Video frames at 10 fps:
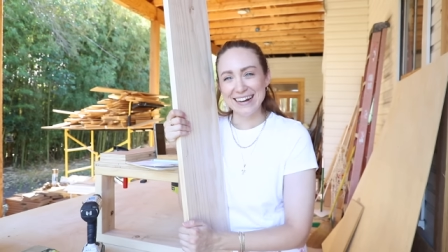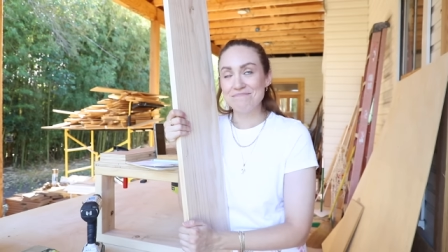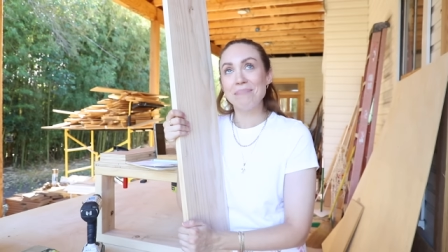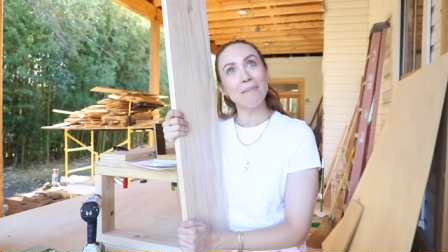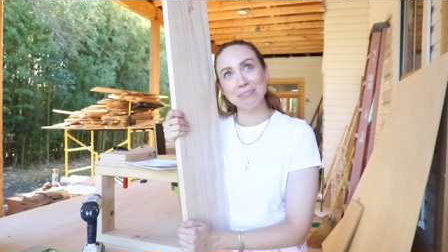
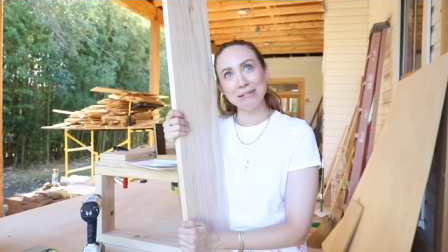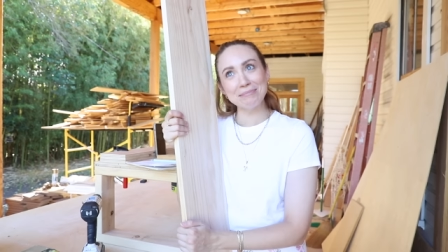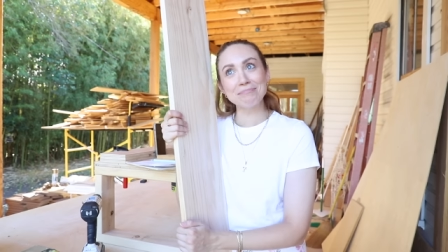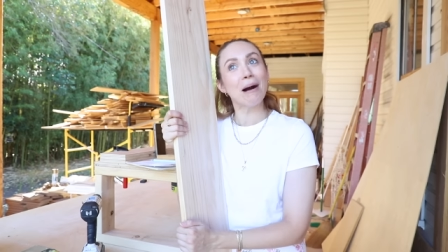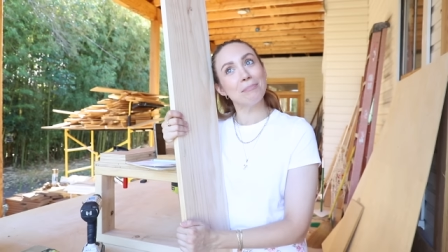poplar,
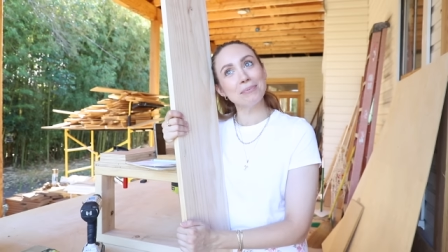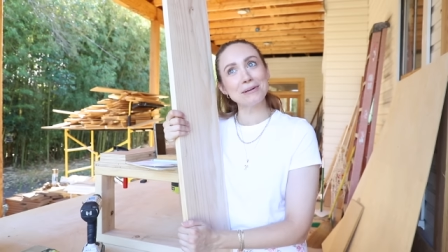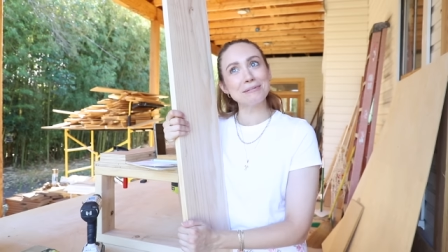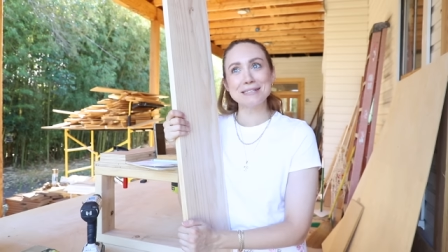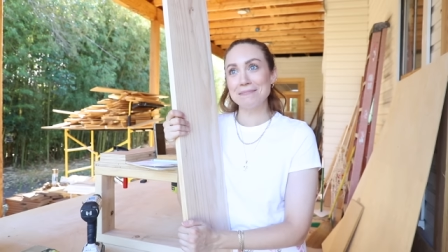
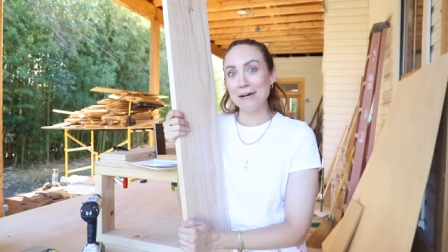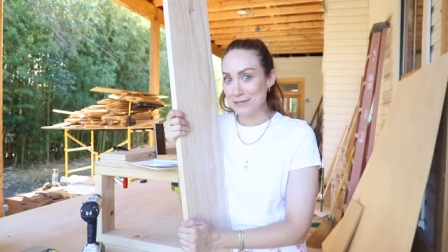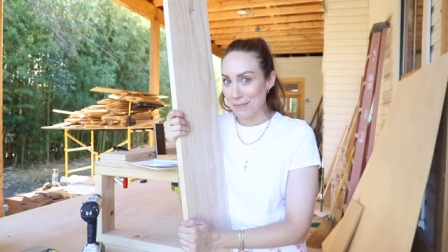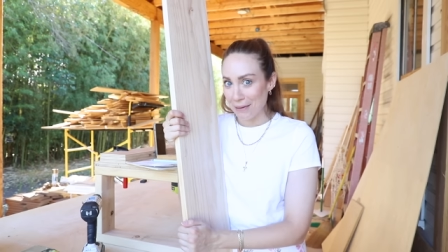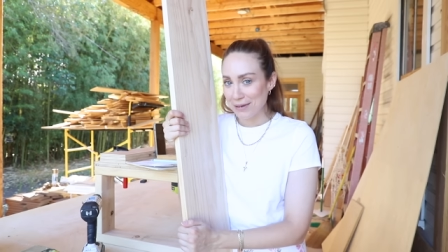poplar was
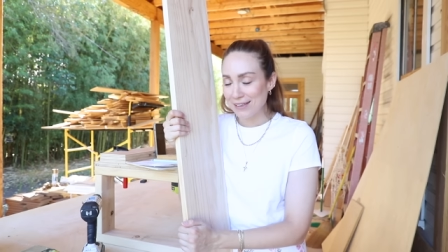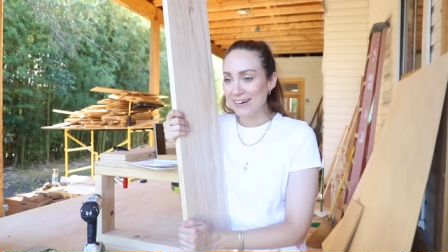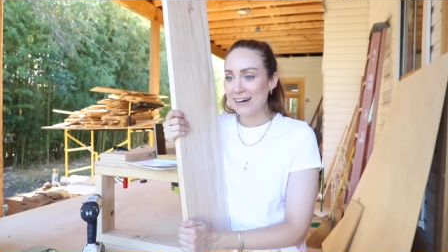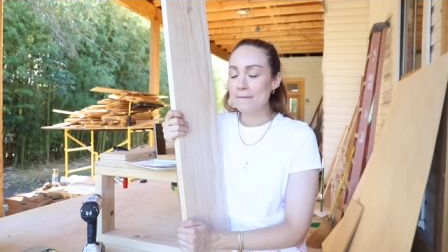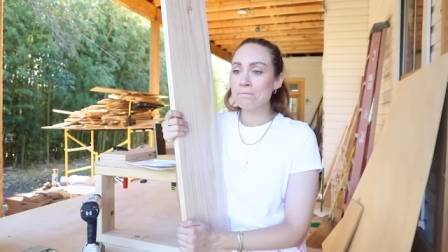most popular.